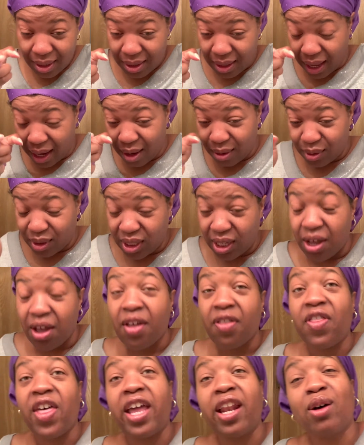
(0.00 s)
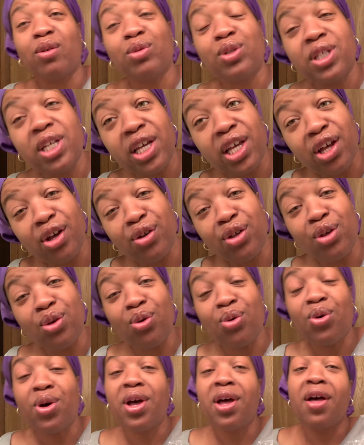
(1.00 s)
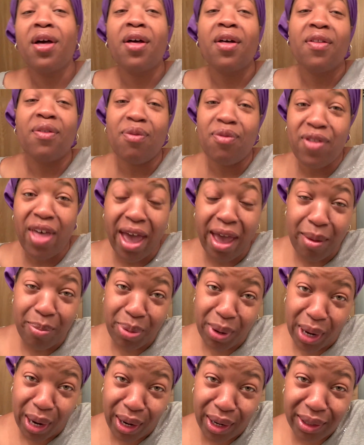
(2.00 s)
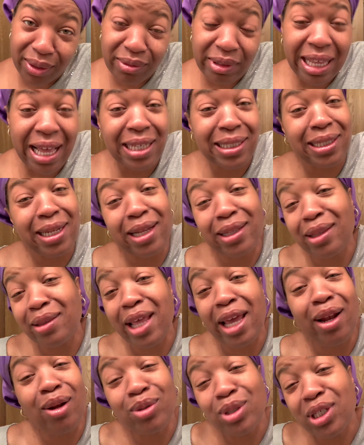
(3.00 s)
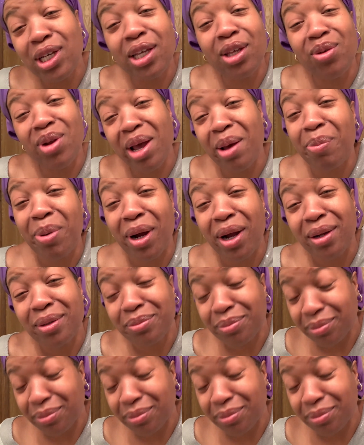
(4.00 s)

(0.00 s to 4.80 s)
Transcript: They don't tell you that part. They don't tell you that part.